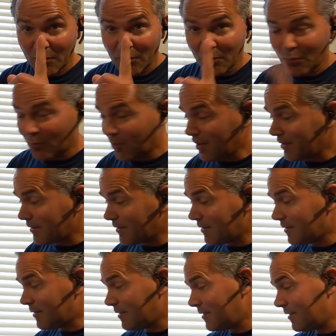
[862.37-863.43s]
one
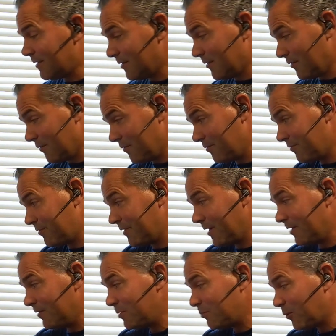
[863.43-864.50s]

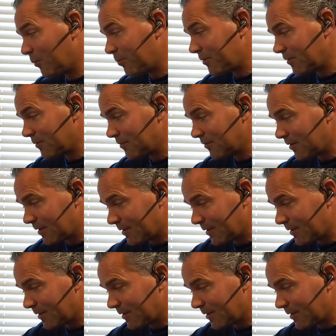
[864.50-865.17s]
very popular